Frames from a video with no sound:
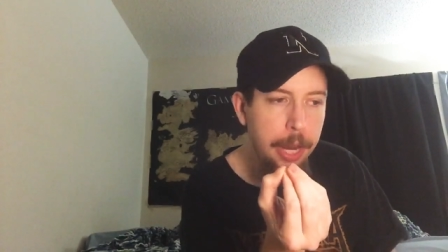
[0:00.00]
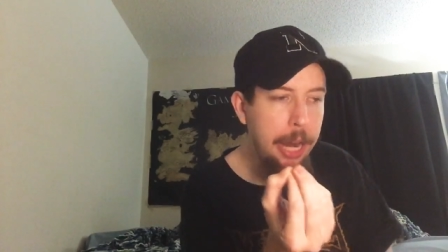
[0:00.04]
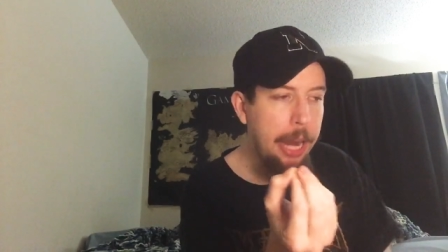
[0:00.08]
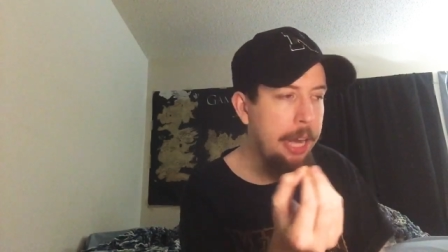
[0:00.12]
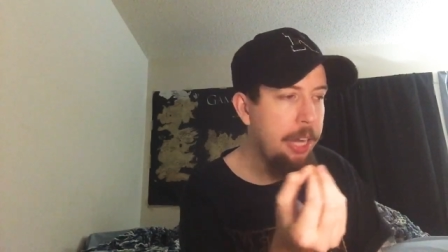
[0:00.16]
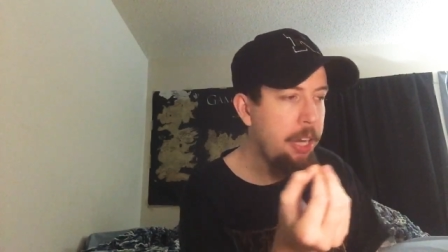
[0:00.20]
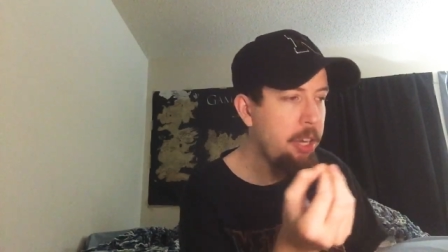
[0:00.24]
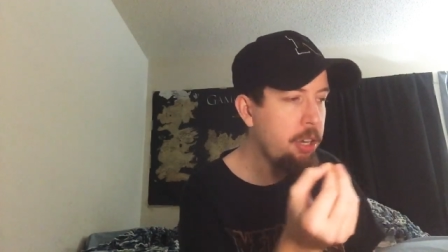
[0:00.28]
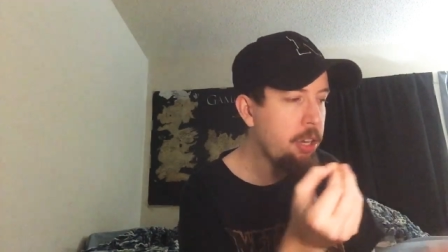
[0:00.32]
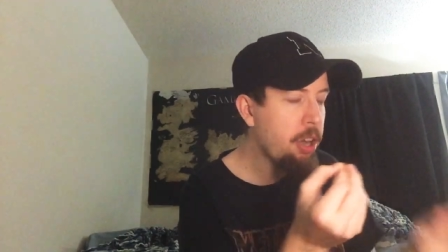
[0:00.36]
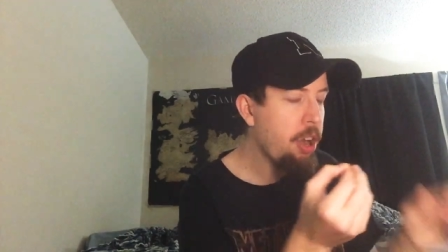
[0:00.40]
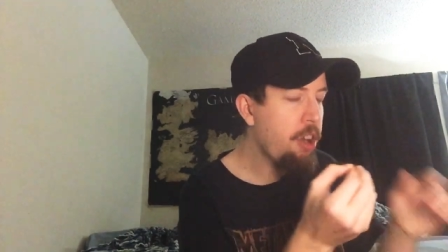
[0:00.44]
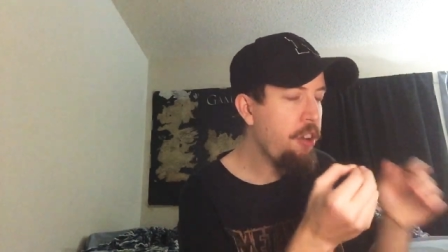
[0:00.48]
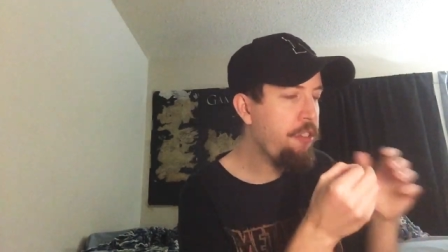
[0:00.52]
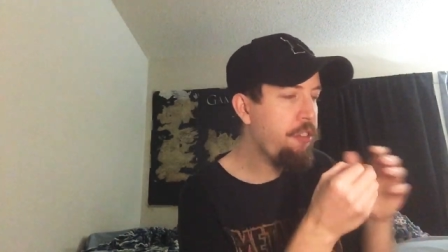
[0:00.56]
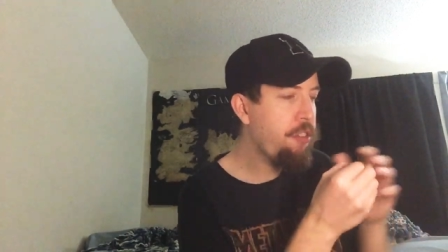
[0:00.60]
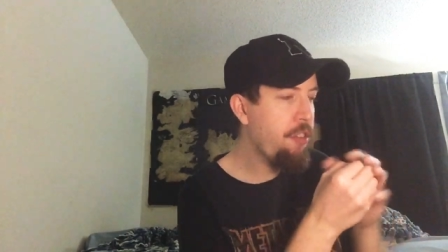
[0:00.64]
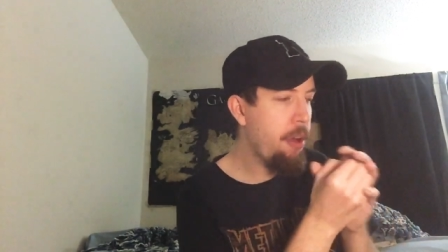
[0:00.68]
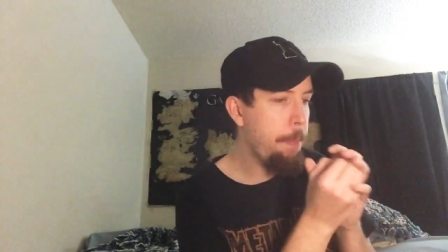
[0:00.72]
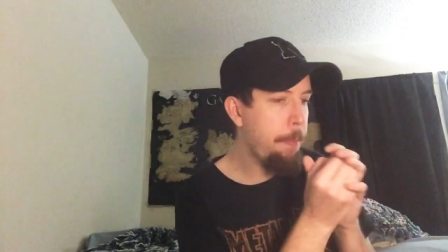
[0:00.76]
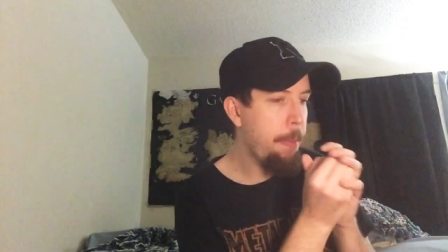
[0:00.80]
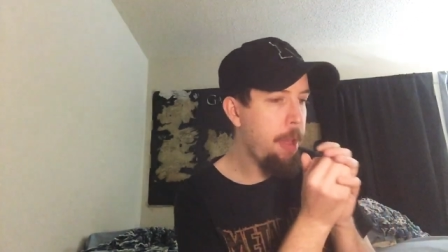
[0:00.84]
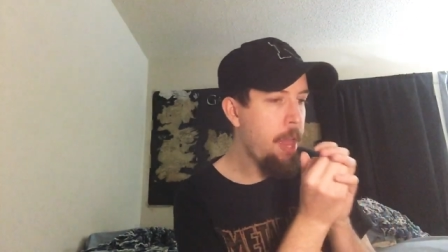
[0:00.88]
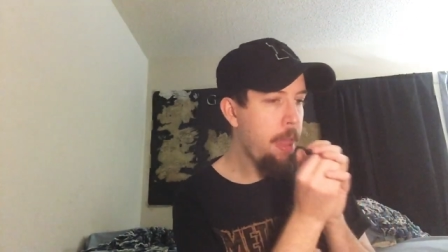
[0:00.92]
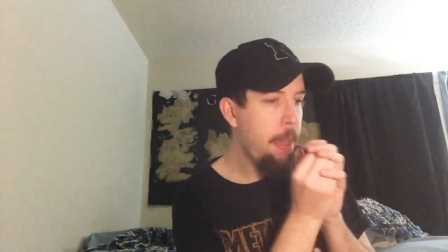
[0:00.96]
And you go
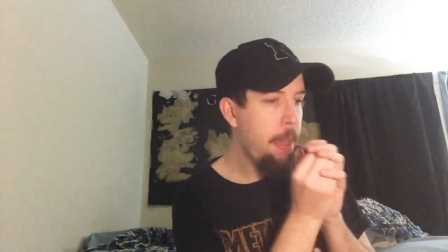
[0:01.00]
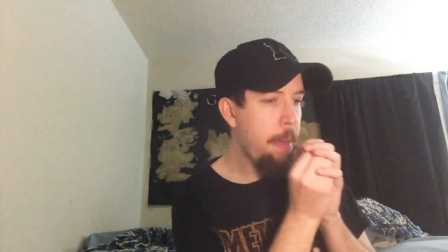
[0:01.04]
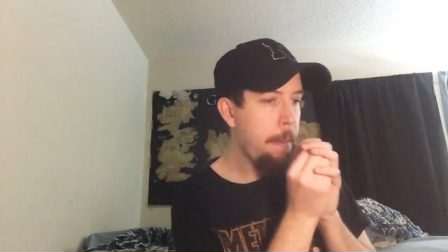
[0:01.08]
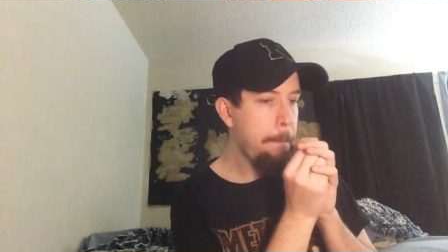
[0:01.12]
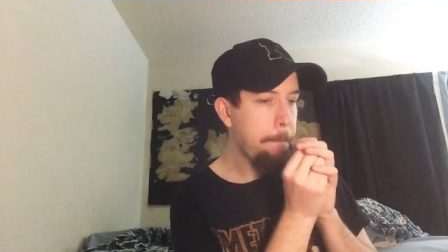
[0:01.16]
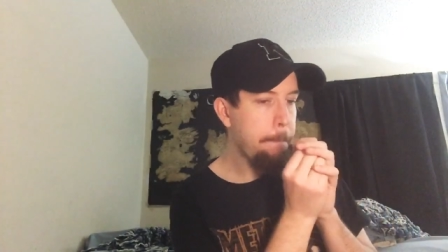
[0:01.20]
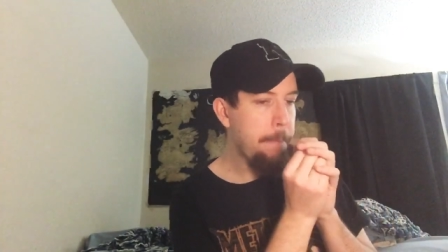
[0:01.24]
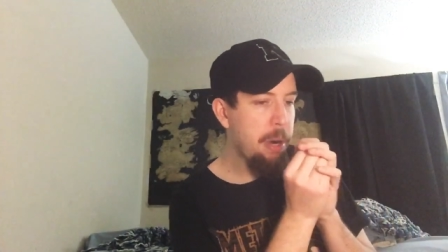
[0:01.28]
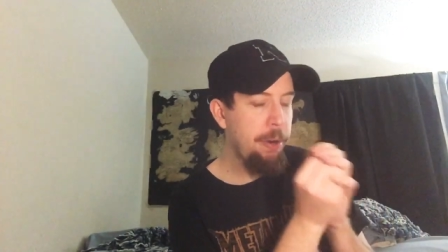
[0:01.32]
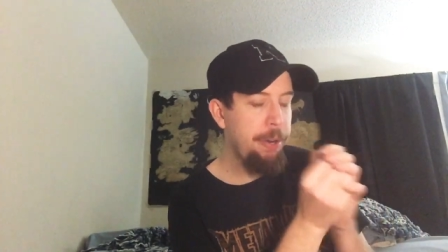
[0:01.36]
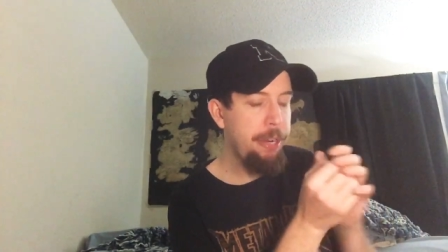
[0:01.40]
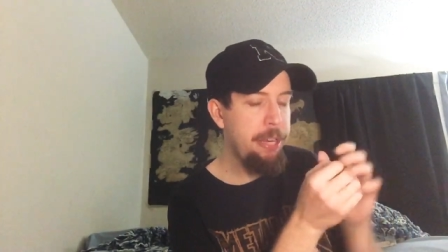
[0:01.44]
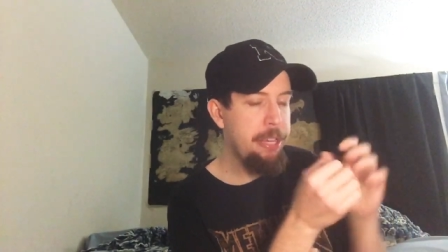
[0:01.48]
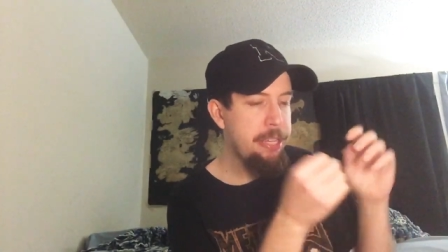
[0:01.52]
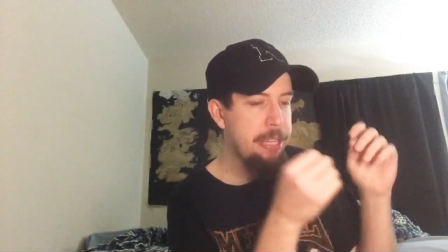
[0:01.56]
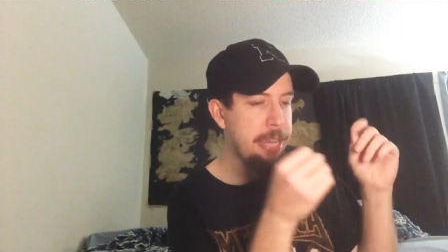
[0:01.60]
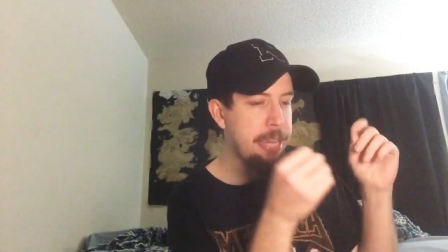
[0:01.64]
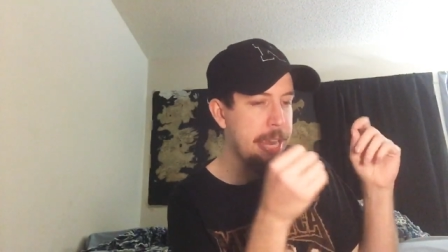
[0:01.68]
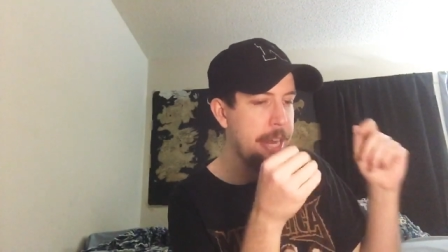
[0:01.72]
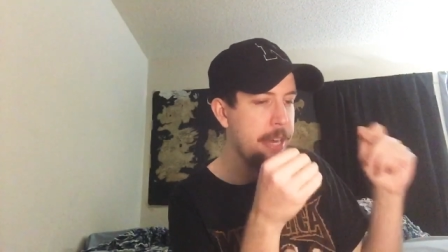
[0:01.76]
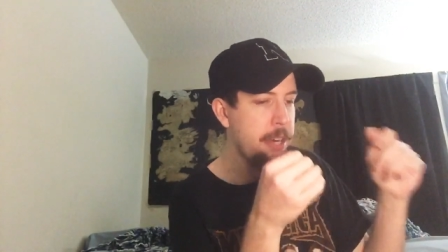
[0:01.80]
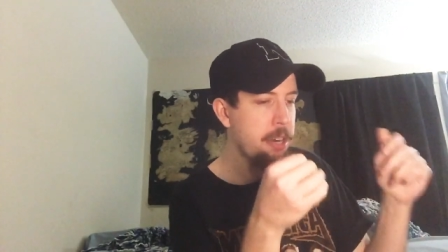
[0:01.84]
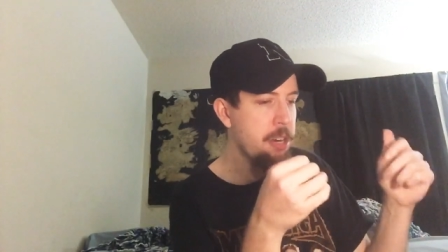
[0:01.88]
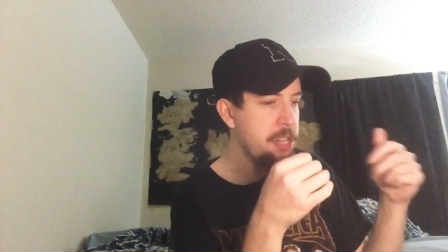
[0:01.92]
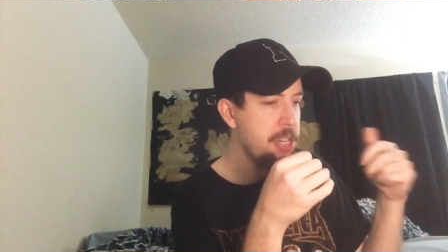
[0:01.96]
from Bernie
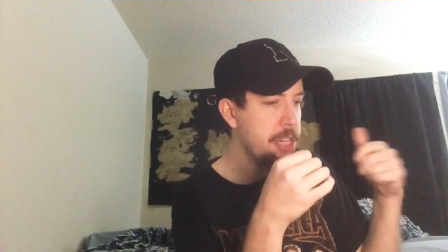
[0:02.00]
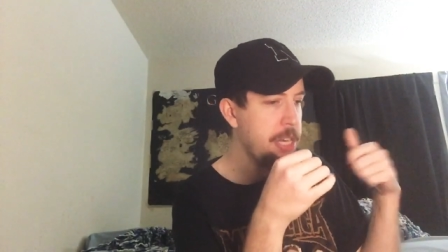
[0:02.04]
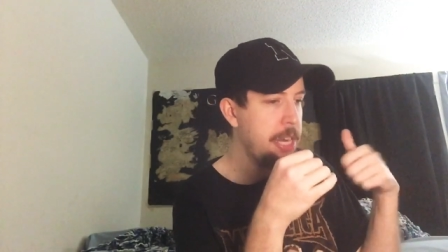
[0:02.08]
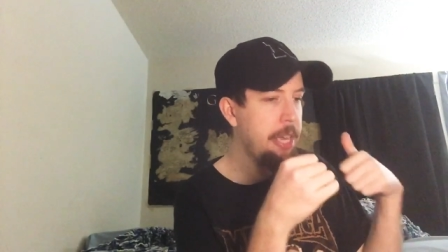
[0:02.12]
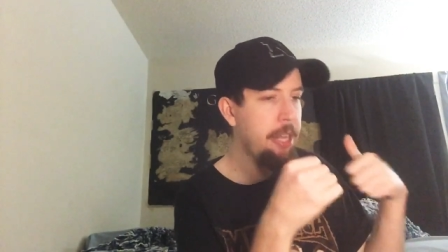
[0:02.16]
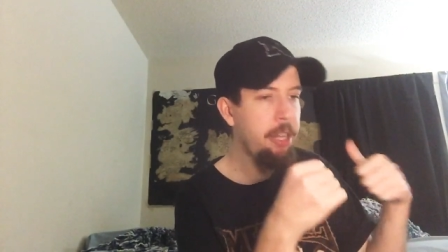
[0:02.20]
Sanders and